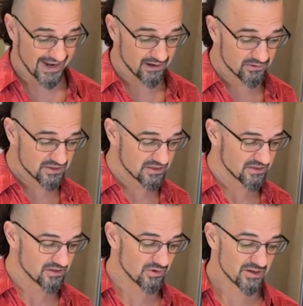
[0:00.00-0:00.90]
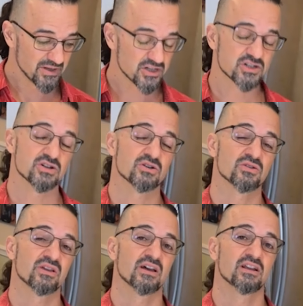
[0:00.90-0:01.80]
out, you want to make sure
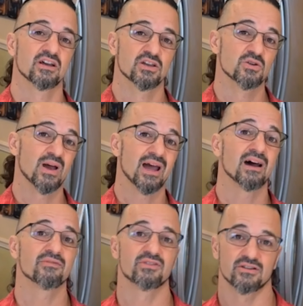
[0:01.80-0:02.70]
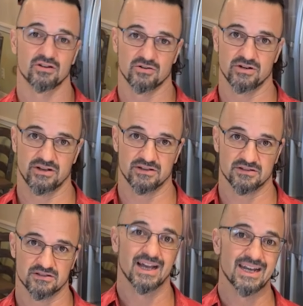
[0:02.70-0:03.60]
that you have the
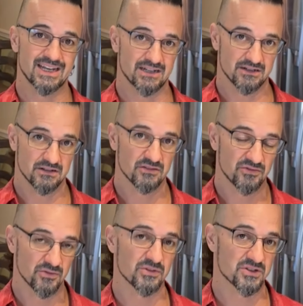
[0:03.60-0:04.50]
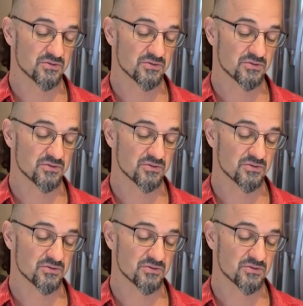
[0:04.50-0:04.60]
ingredients needed for this